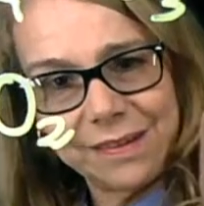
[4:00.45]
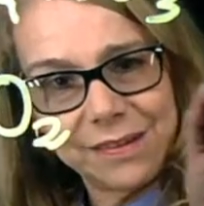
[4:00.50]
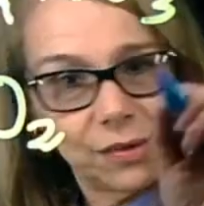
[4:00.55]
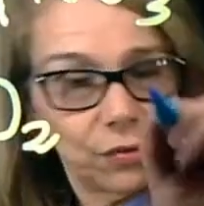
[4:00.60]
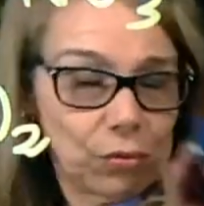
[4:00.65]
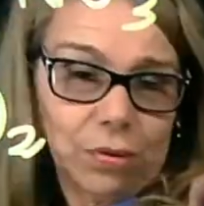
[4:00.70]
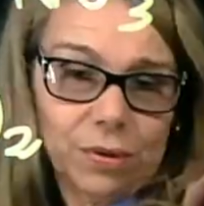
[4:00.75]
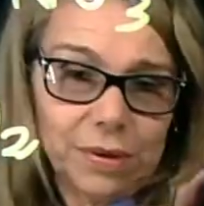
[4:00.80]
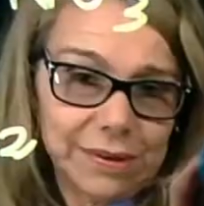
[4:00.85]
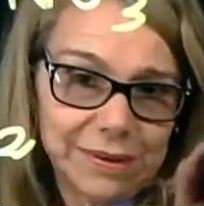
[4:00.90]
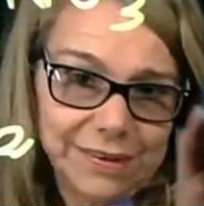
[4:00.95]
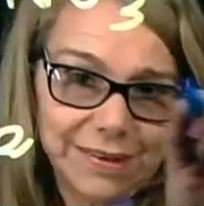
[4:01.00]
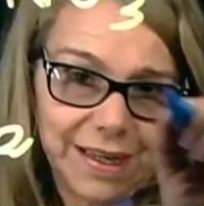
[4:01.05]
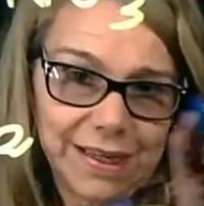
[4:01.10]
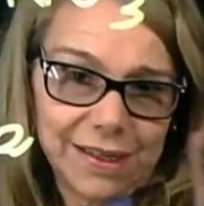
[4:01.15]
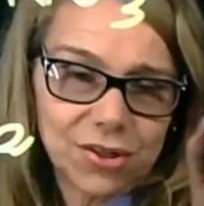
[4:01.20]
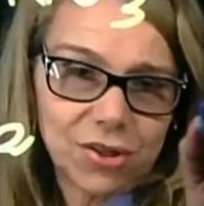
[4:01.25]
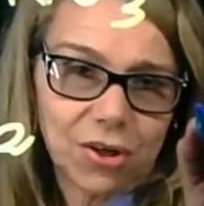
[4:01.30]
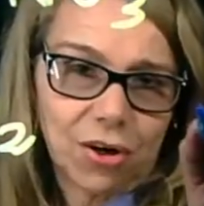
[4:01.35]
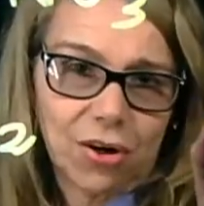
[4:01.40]
total
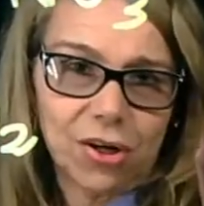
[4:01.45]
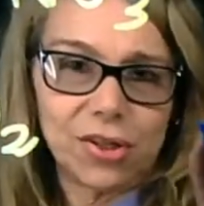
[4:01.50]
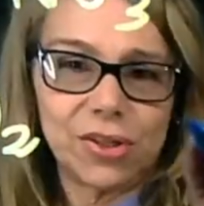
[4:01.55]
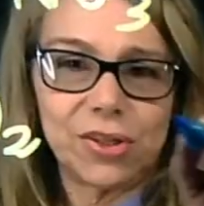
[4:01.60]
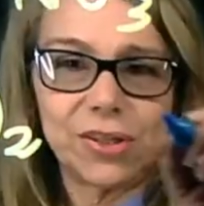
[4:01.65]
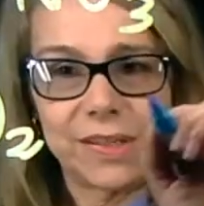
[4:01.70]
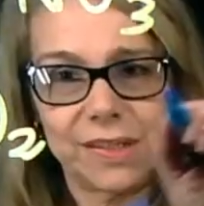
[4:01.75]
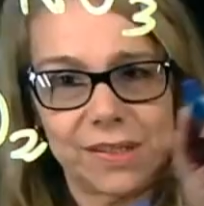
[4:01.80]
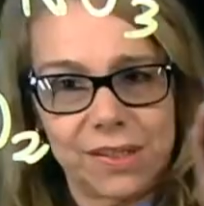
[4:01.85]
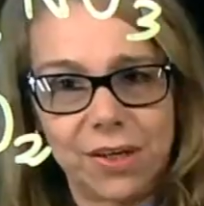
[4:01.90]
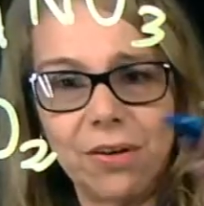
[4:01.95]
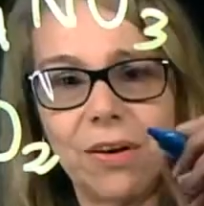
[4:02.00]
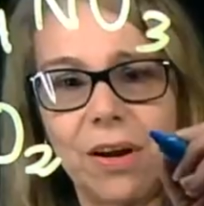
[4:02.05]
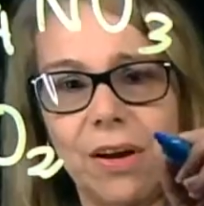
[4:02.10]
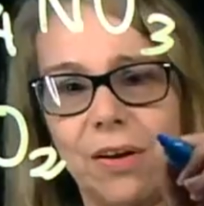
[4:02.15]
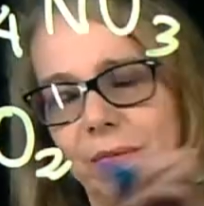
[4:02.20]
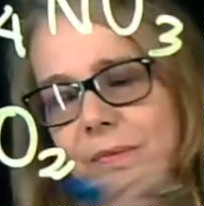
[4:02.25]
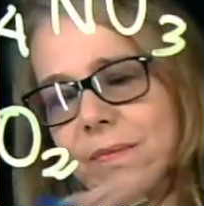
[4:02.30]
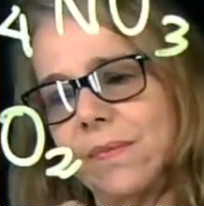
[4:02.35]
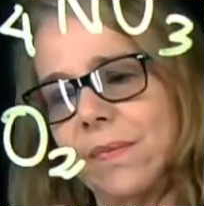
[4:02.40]
net charge is
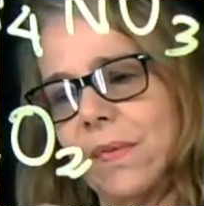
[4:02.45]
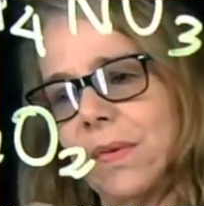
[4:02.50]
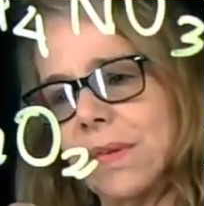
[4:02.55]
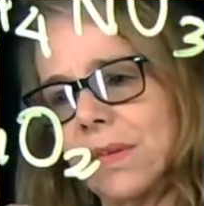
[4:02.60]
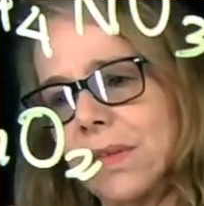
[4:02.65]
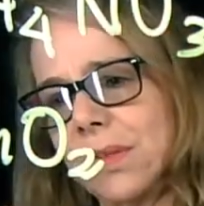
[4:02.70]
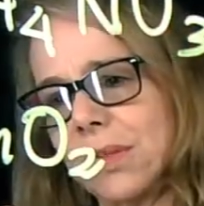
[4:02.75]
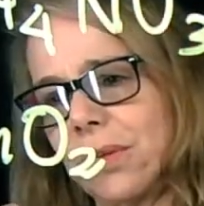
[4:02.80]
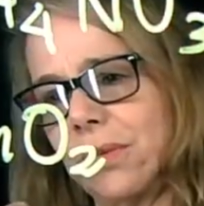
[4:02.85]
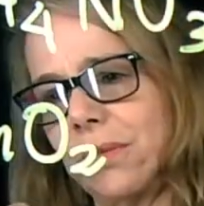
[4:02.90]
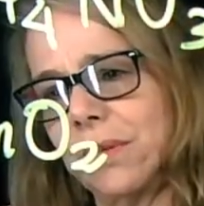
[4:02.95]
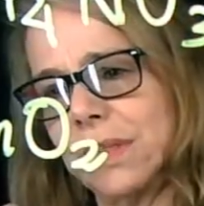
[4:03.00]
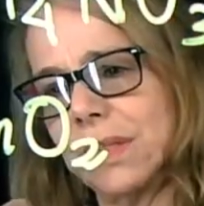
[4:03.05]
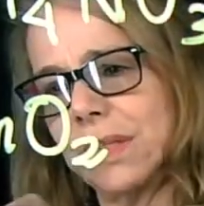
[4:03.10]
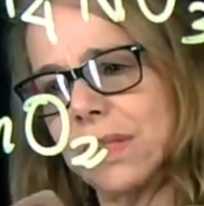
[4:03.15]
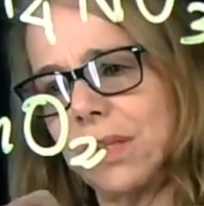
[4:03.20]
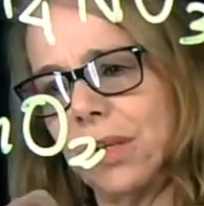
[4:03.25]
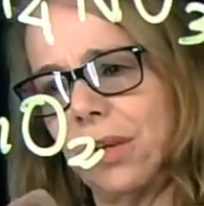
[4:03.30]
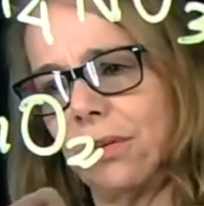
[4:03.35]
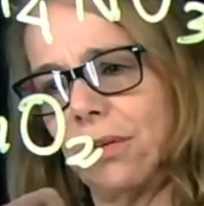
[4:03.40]
0. So it's
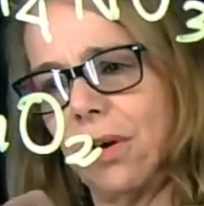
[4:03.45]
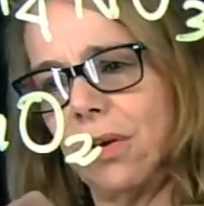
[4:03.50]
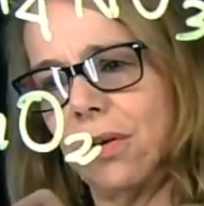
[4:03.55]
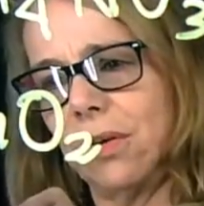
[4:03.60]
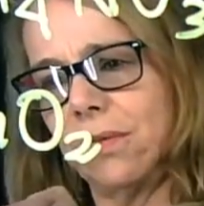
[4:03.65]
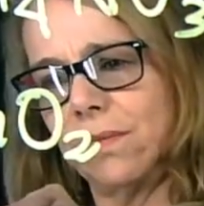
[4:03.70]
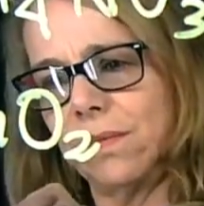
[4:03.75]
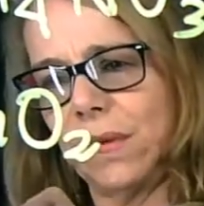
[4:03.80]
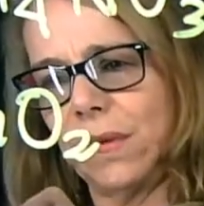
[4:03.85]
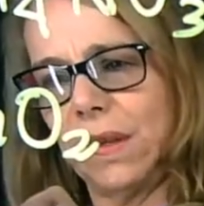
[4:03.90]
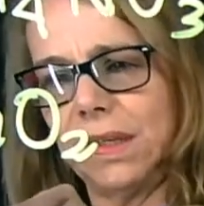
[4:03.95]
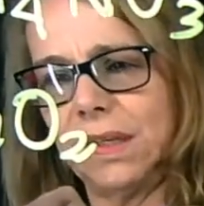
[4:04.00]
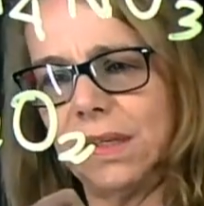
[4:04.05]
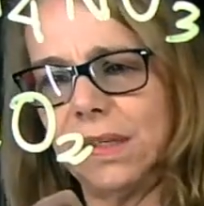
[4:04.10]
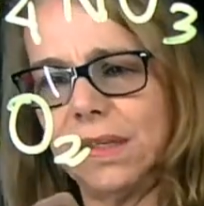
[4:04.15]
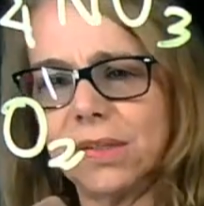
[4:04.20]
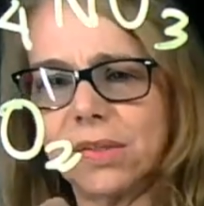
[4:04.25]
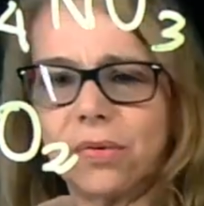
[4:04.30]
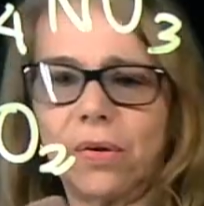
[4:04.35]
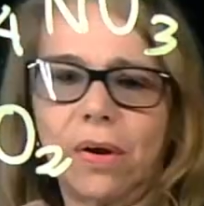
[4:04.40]
0. It
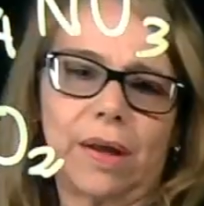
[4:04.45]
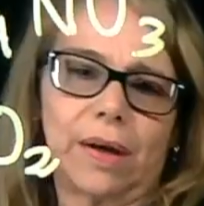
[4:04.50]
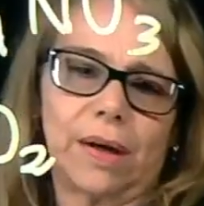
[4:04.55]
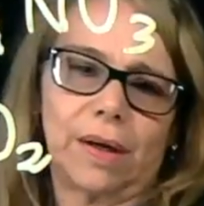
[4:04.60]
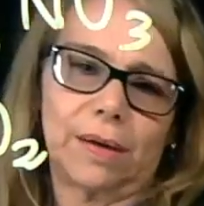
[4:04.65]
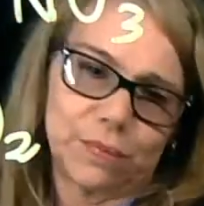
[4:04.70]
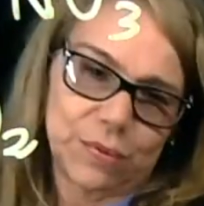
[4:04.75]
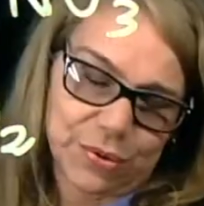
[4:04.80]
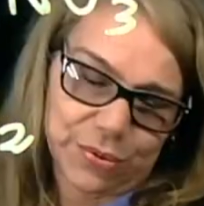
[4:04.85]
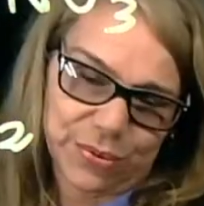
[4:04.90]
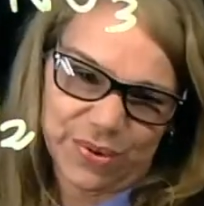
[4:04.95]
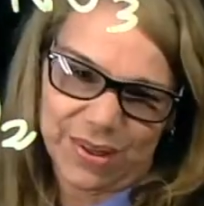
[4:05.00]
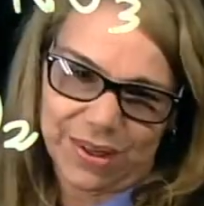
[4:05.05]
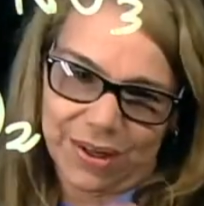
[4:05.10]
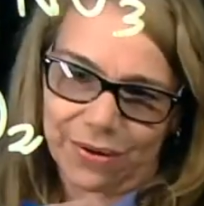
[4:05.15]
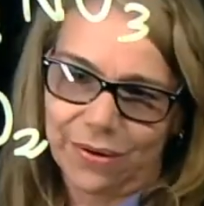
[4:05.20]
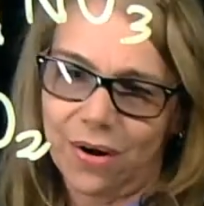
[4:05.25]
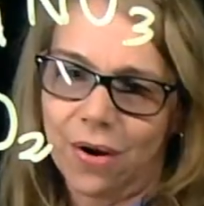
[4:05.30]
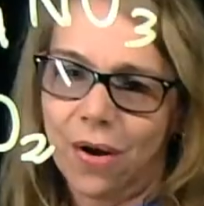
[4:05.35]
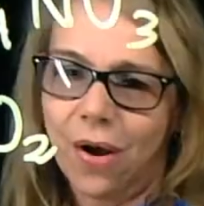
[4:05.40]
needs to add up to
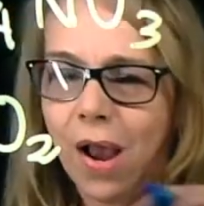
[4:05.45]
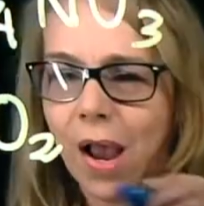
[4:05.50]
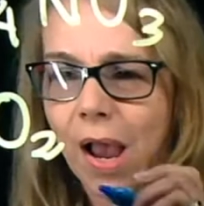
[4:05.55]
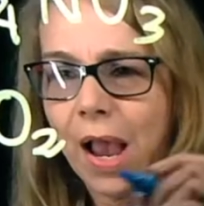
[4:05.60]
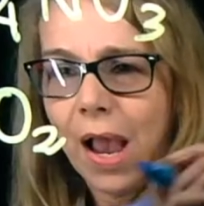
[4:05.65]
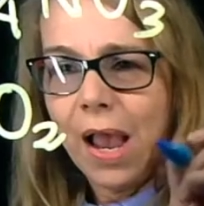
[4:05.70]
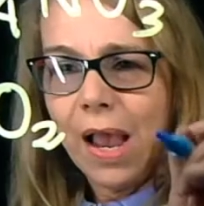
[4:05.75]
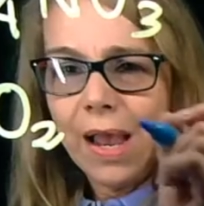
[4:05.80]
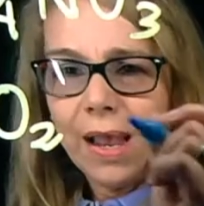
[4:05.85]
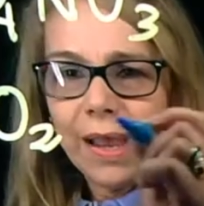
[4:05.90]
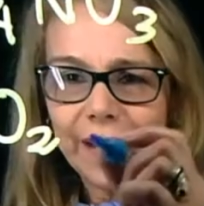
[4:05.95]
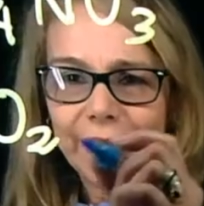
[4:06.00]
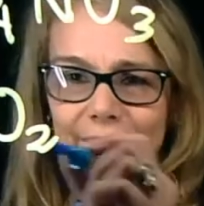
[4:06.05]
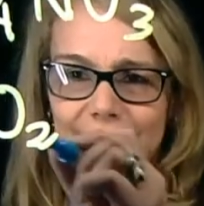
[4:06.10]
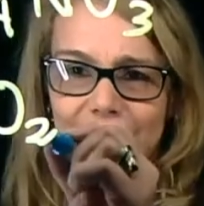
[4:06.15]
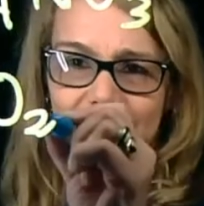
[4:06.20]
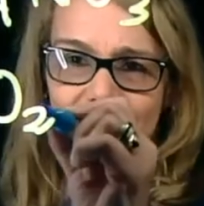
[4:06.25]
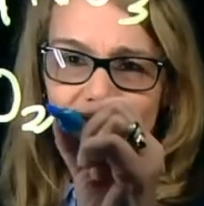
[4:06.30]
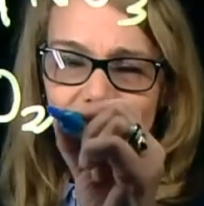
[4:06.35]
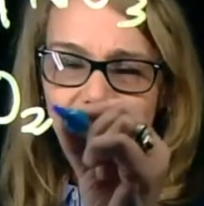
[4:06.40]
0. And
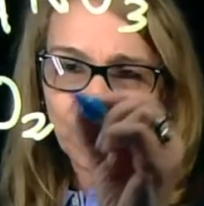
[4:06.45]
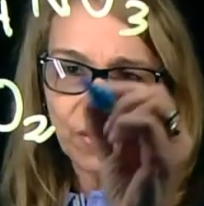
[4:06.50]
I know